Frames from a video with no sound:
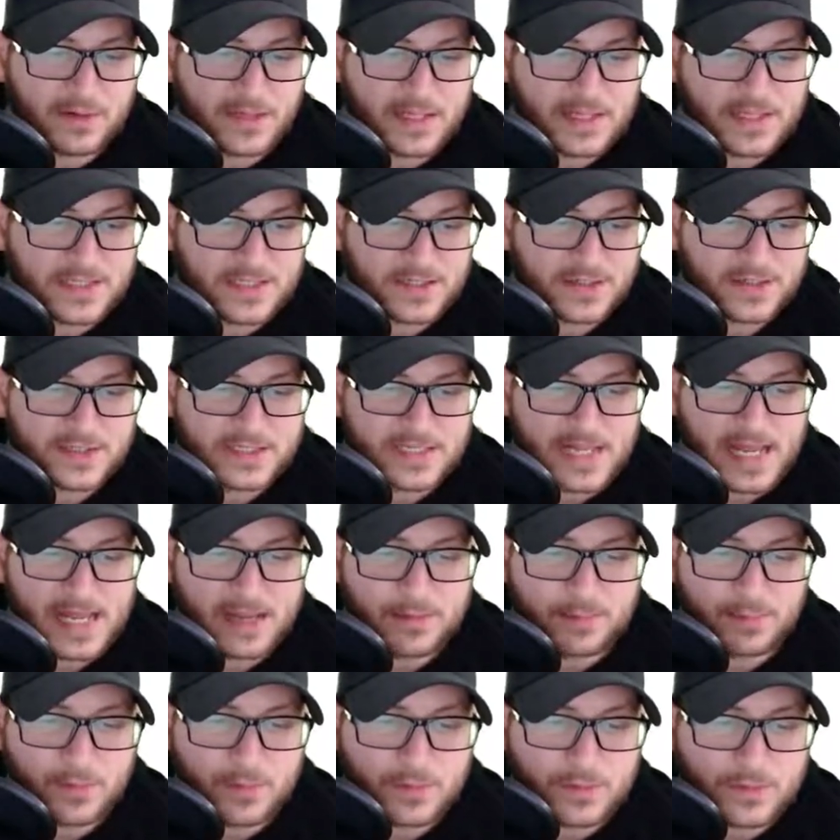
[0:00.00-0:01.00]
You can insert
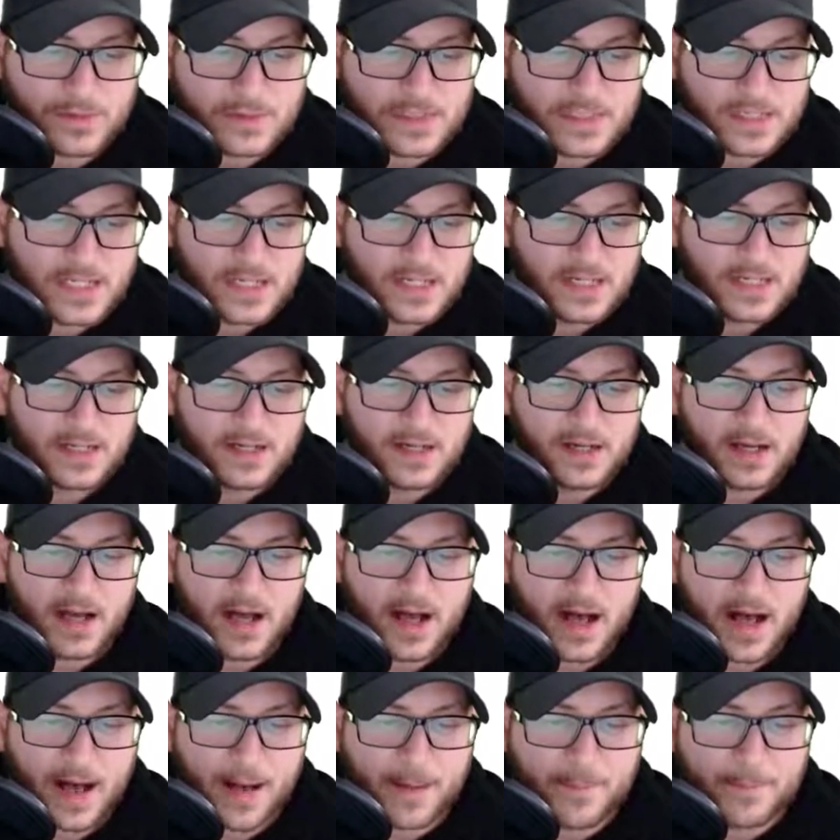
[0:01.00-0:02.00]
tables
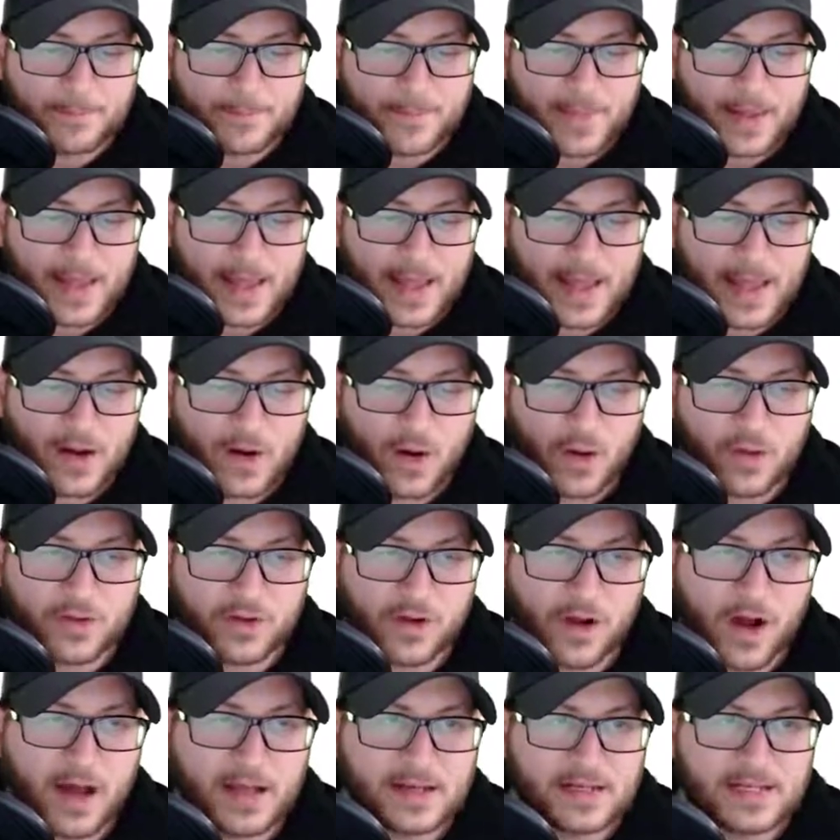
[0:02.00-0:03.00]
and
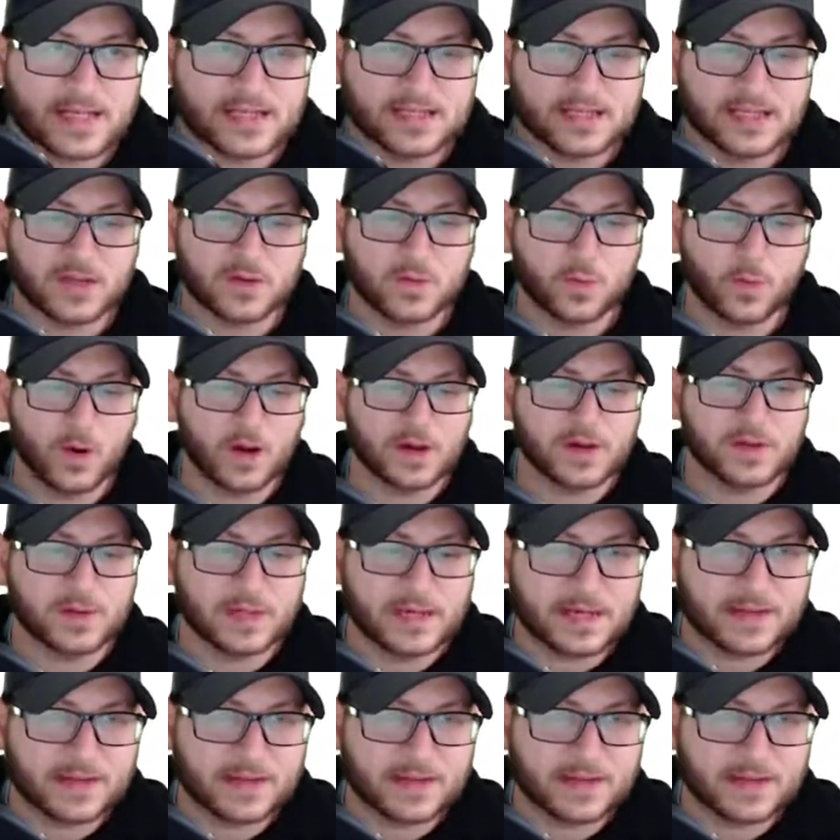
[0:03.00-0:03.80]
all the content that you'd want.